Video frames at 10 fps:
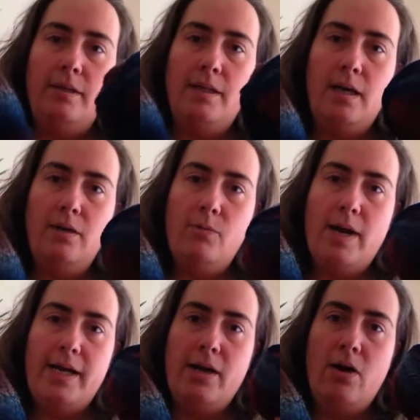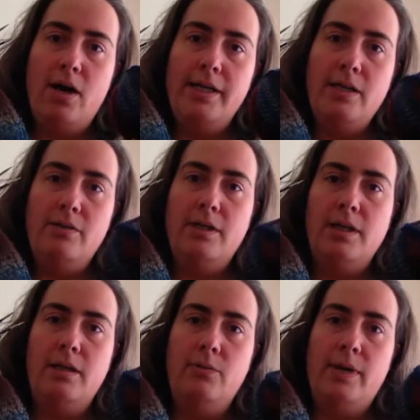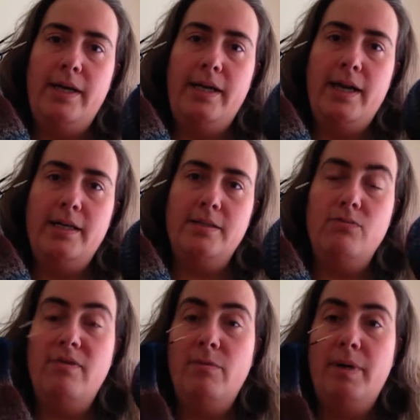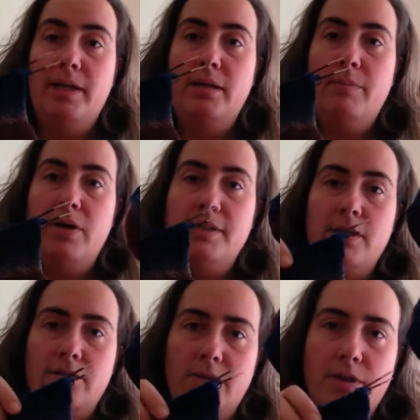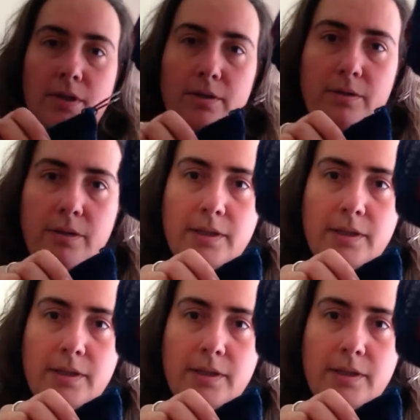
colourway, I know the colourway as Riverbank, but I don't know.